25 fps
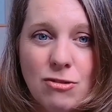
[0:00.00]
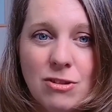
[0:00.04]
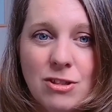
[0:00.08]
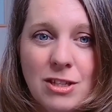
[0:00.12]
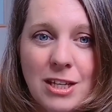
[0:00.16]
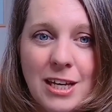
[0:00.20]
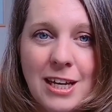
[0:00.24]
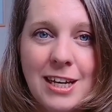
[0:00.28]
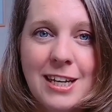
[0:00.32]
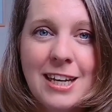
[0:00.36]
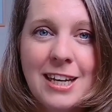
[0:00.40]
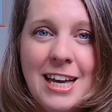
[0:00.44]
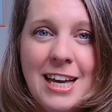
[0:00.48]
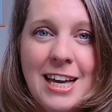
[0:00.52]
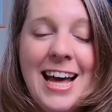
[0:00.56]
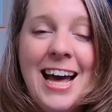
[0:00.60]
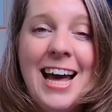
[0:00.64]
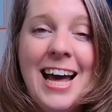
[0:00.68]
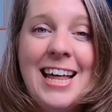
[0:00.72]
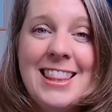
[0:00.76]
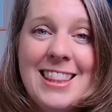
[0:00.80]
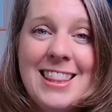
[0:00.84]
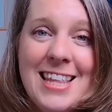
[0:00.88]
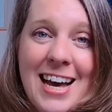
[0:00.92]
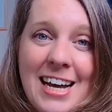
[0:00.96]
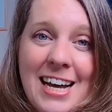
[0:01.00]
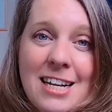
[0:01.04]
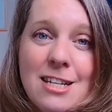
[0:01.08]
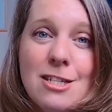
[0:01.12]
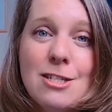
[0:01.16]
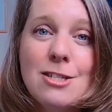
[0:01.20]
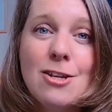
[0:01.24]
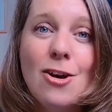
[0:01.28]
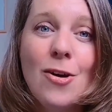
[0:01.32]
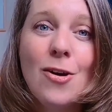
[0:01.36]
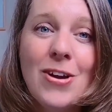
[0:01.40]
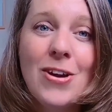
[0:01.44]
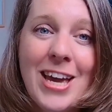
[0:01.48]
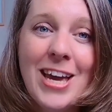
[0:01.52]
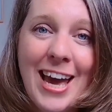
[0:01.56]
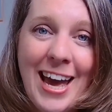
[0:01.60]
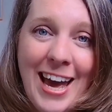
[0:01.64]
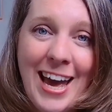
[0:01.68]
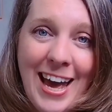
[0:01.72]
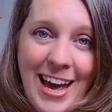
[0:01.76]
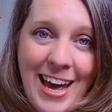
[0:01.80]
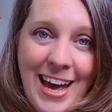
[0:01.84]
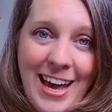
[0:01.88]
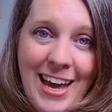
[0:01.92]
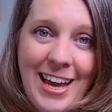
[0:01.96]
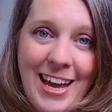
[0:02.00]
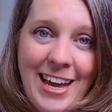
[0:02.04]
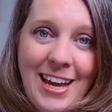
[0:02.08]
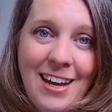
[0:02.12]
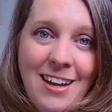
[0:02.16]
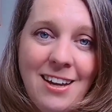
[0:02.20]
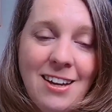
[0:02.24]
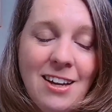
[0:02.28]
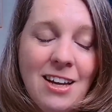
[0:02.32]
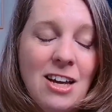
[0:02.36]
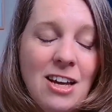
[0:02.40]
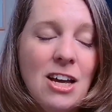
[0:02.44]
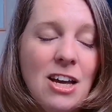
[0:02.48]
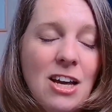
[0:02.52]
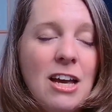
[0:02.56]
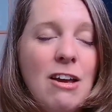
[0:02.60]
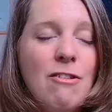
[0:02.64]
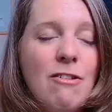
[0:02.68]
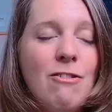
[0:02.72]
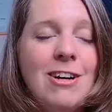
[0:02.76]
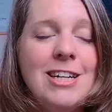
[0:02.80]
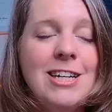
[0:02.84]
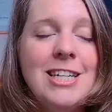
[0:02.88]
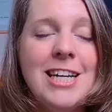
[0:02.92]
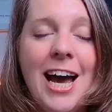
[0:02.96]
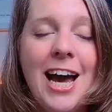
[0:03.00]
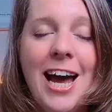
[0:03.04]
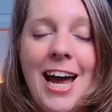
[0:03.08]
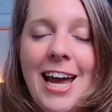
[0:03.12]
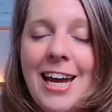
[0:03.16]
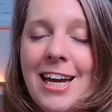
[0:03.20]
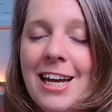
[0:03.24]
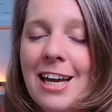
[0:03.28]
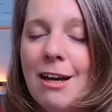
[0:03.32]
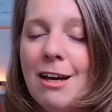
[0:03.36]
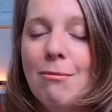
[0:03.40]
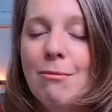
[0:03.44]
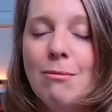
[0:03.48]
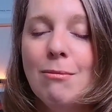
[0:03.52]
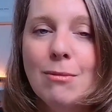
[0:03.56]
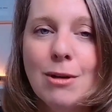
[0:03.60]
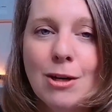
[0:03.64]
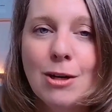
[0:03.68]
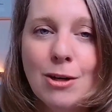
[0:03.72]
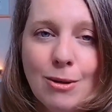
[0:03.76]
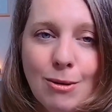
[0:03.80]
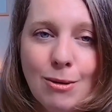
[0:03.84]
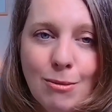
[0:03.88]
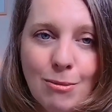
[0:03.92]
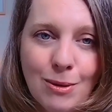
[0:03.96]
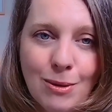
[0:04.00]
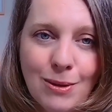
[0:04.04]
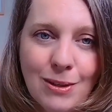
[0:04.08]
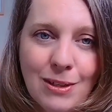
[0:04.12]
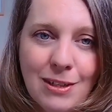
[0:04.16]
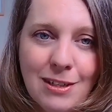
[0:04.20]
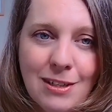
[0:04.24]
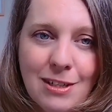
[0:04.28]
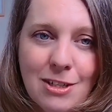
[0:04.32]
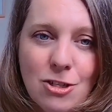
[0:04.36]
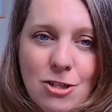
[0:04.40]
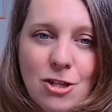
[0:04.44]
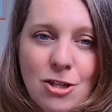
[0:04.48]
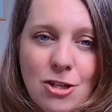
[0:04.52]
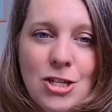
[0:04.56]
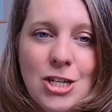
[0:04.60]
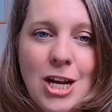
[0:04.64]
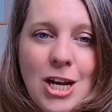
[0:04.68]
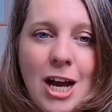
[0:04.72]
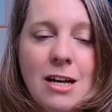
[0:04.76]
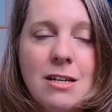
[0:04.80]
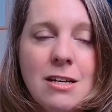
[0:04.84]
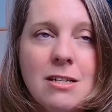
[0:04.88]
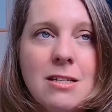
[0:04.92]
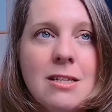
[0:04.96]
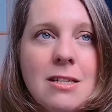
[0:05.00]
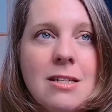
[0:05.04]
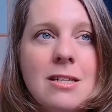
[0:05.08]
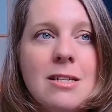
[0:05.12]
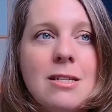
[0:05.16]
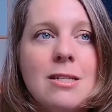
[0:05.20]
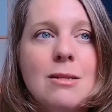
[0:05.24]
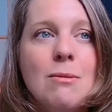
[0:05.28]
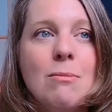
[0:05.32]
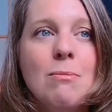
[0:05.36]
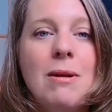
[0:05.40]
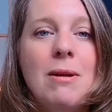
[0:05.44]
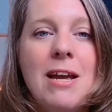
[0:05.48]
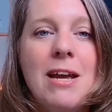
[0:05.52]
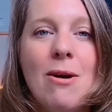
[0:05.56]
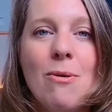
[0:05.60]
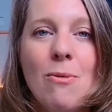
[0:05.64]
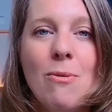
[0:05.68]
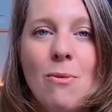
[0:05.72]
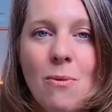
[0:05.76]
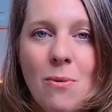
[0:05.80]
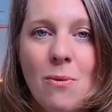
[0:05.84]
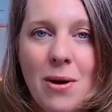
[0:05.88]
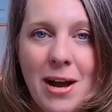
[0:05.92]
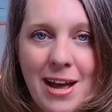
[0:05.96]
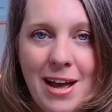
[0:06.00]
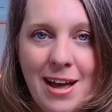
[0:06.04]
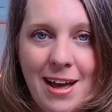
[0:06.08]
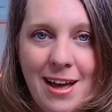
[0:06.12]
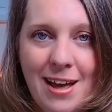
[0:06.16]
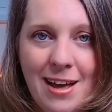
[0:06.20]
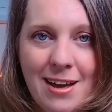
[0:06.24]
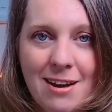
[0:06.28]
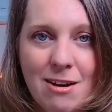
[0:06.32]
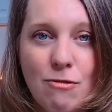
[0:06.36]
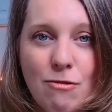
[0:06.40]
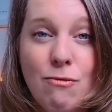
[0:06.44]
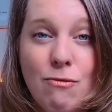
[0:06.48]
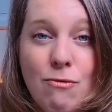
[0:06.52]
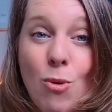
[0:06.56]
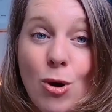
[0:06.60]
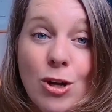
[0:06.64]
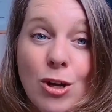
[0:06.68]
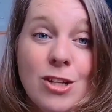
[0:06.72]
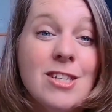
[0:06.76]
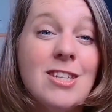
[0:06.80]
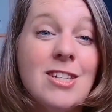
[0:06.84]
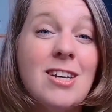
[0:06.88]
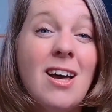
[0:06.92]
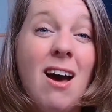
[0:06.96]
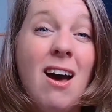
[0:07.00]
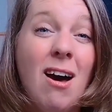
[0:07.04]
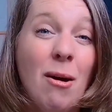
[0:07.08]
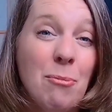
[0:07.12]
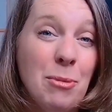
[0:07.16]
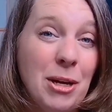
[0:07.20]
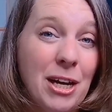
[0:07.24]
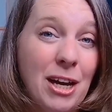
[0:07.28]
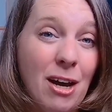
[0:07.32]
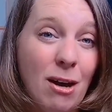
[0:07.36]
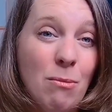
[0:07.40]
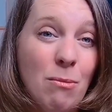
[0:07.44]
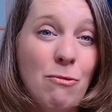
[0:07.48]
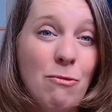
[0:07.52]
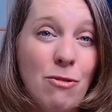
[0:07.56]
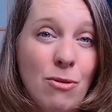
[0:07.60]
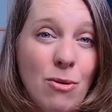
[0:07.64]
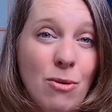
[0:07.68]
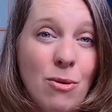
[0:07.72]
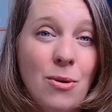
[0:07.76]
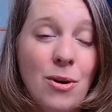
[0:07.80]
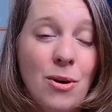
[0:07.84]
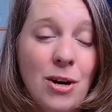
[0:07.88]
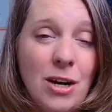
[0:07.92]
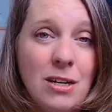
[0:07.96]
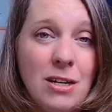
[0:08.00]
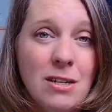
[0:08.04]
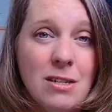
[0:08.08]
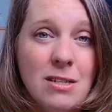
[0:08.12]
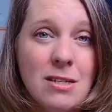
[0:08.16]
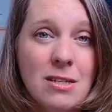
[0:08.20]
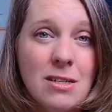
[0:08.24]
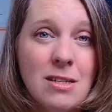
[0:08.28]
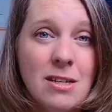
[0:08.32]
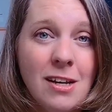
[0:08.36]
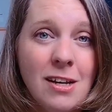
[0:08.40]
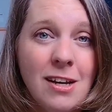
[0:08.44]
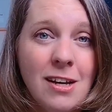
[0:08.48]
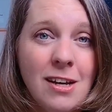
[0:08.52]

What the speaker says: thing. And that's okay. If we take a moment to just be aware of what's coming up for us,